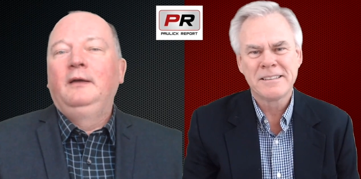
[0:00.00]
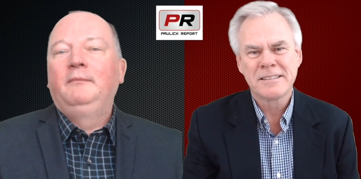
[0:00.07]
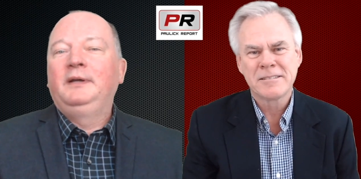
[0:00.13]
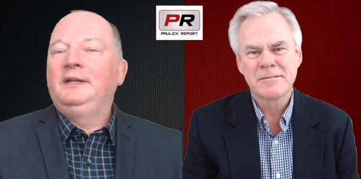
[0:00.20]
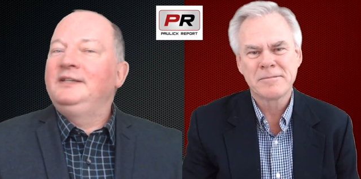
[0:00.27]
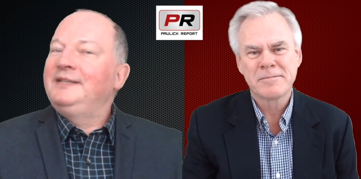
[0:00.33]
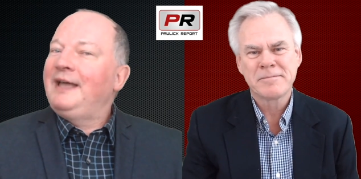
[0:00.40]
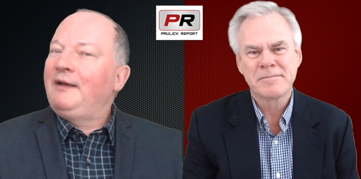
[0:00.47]

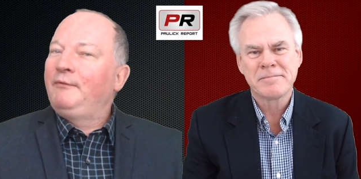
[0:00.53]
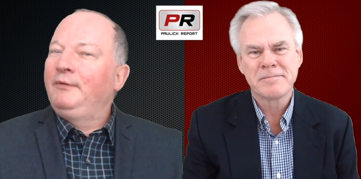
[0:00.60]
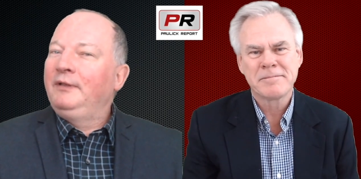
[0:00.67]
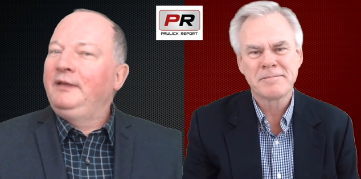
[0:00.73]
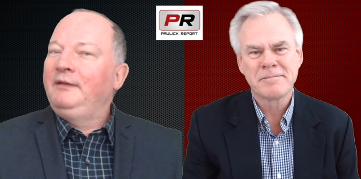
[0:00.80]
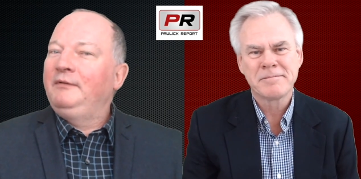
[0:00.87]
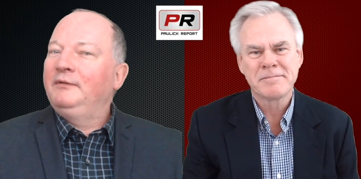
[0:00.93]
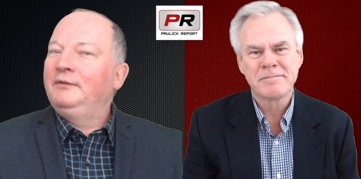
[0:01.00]
Speaker 1: But is that
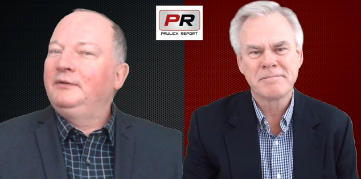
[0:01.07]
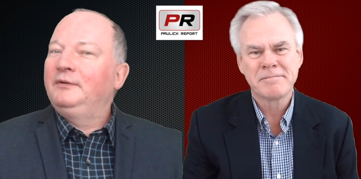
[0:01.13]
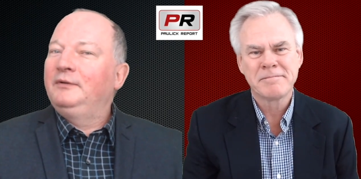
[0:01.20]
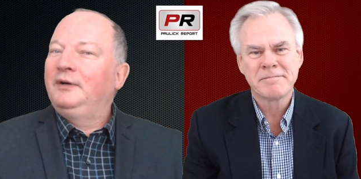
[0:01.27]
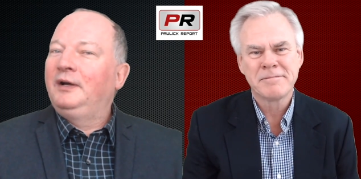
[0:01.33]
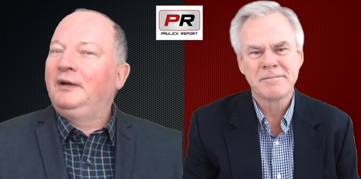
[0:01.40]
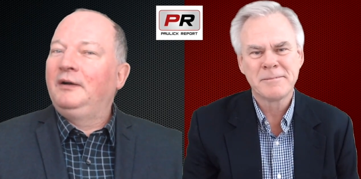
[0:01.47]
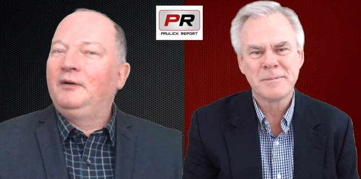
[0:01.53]
really
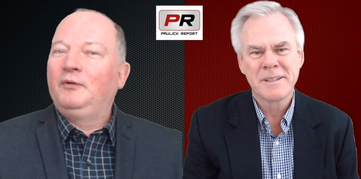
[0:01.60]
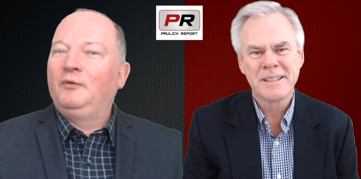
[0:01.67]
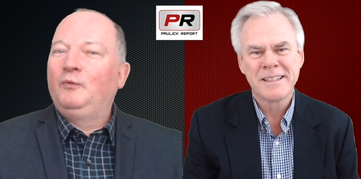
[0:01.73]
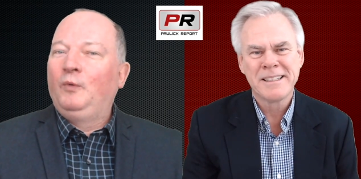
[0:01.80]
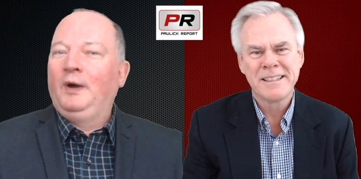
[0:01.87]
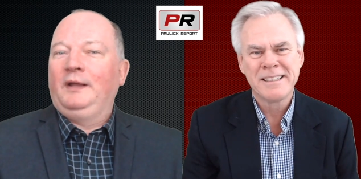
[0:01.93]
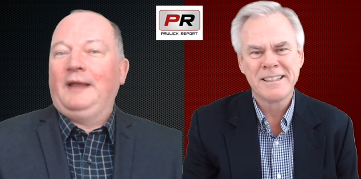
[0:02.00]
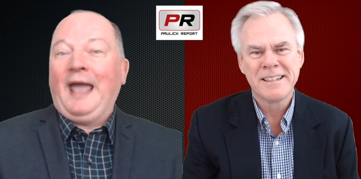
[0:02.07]
uh,
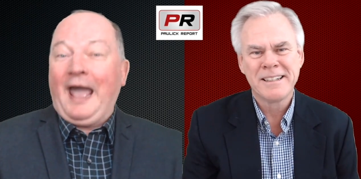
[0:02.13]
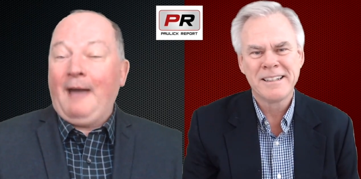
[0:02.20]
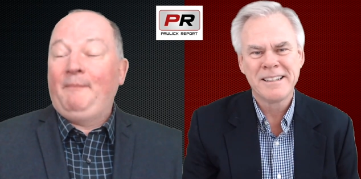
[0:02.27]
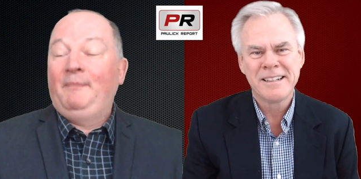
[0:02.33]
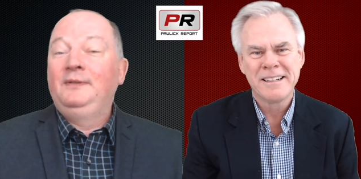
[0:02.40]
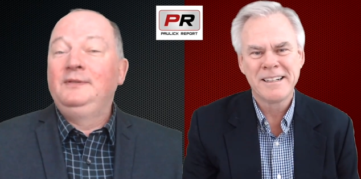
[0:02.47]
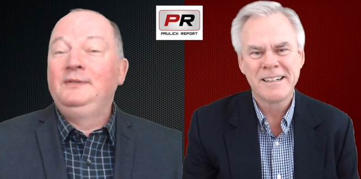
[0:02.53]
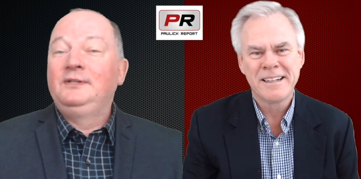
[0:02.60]
what
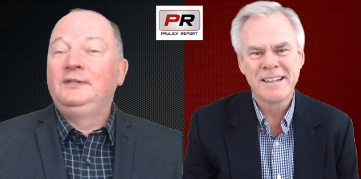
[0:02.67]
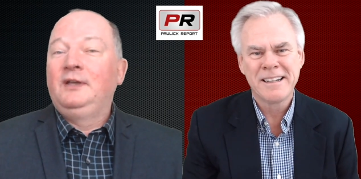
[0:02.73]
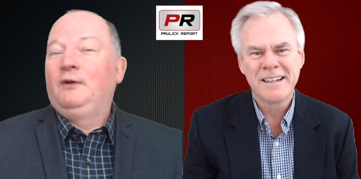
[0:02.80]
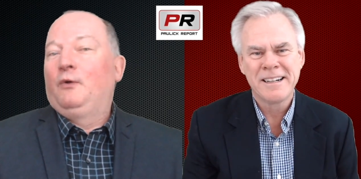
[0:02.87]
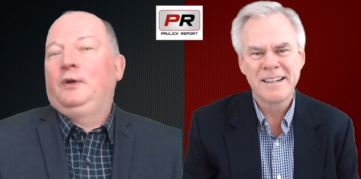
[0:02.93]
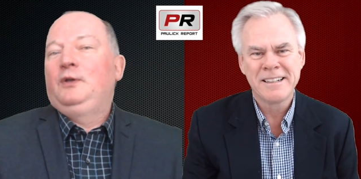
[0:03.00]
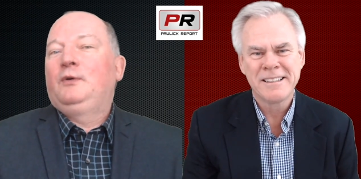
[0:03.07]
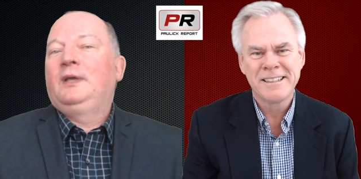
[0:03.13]
happens?
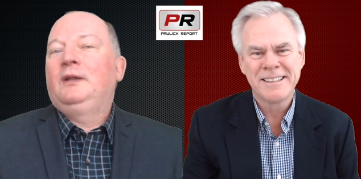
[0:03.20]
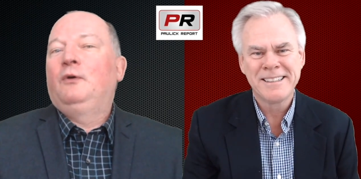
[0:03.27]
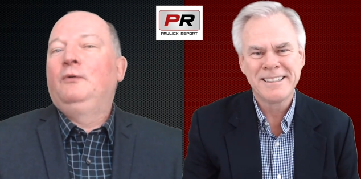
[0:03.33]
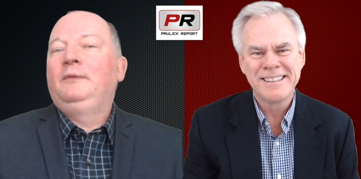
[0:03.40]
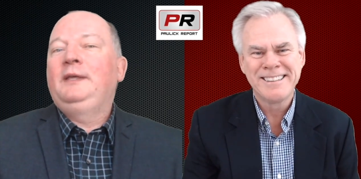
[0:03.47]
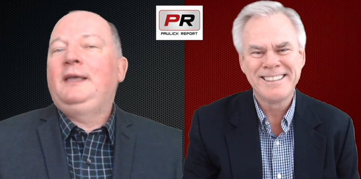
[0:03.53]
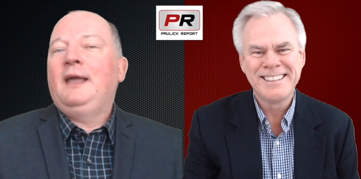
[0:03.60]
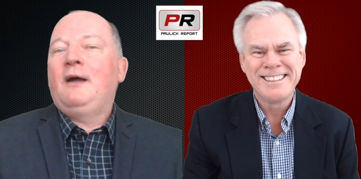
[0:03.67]
Or you can
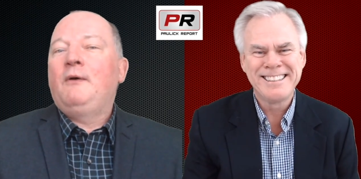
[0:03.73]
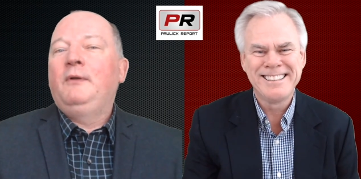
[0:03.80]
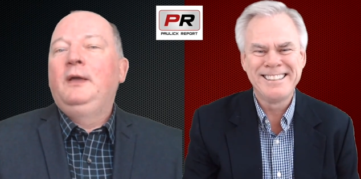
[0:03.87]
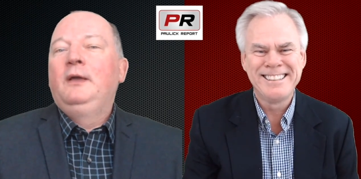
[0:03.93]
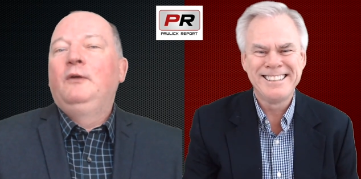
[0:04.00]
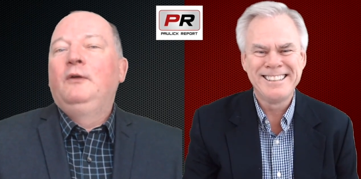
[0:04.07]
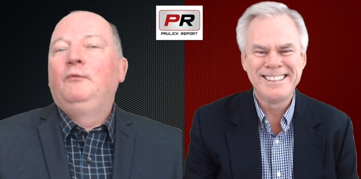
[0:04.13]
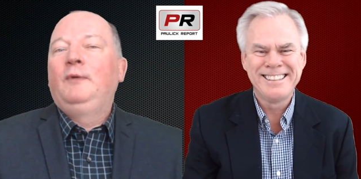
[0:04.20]
only
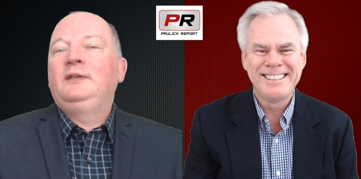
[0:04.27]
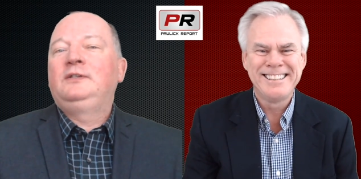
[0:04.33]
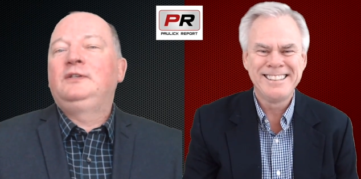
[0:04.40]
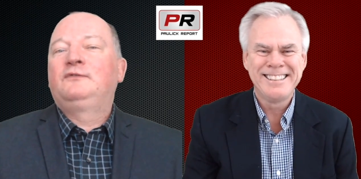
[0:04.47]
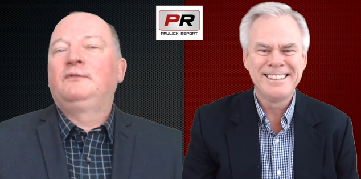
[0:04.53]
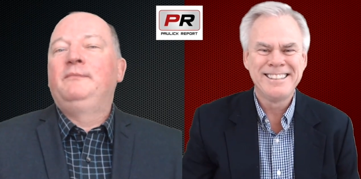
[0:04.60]
count races